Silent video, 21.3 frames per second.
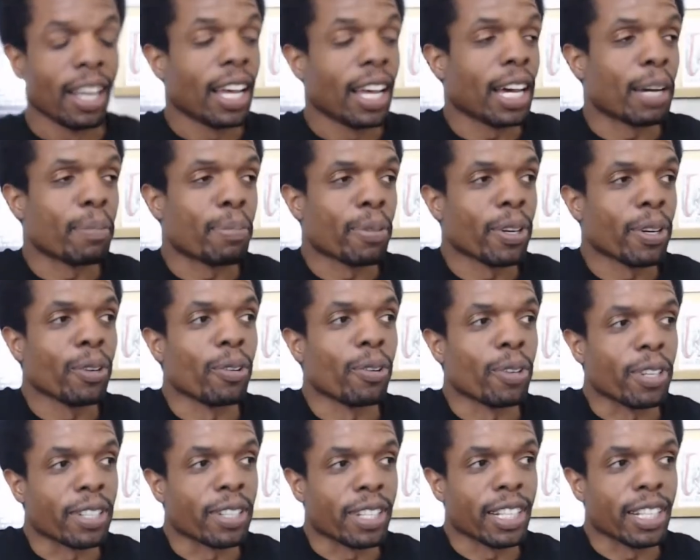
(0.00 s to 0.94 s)
I pre
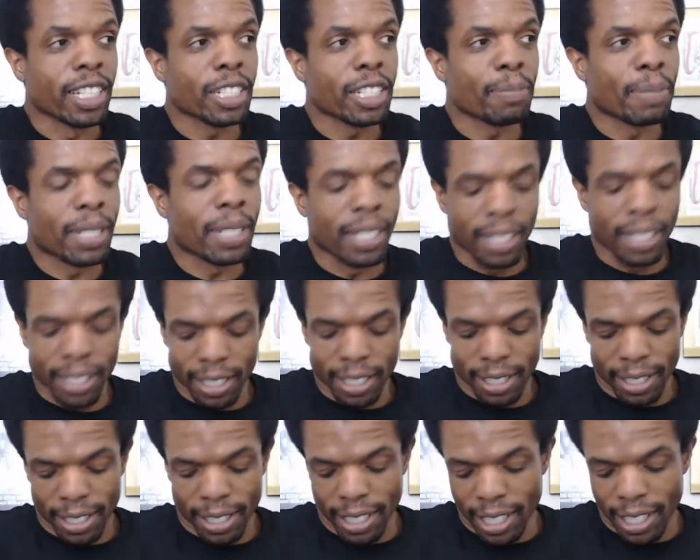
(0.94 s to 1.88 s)
ordered this
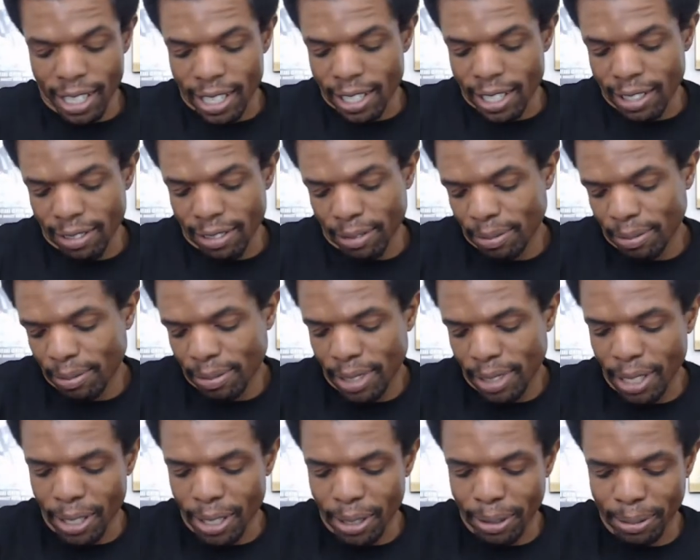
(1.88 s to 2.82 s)
because, again,
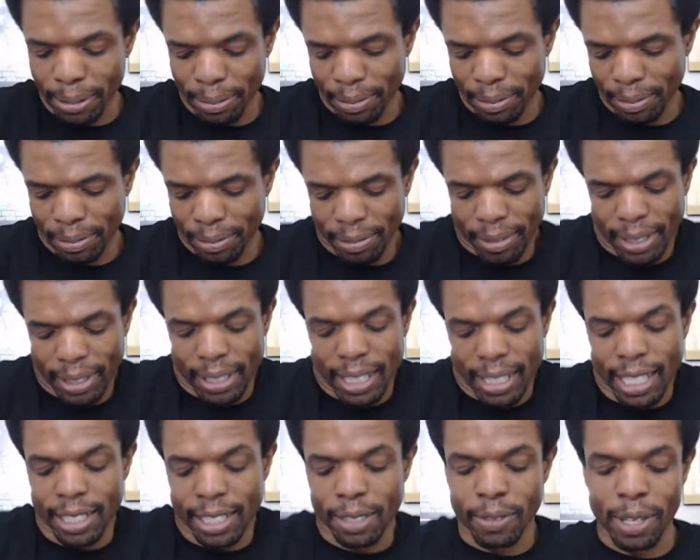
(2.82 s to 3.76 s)
you know,
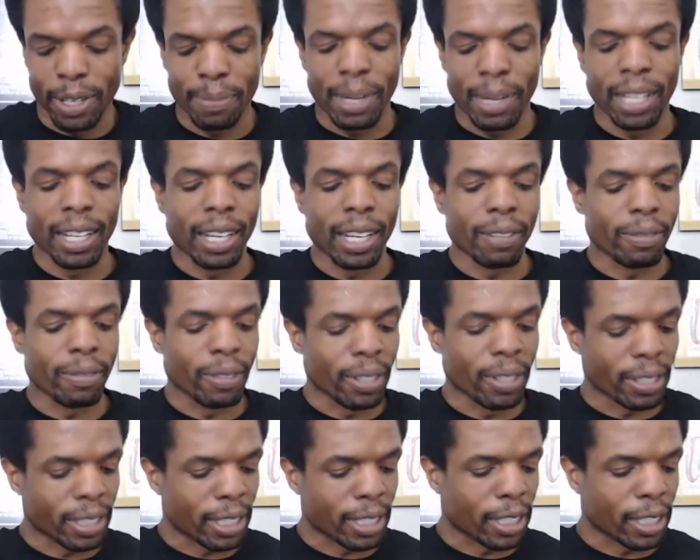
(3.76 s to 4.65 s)
that's the way my life works.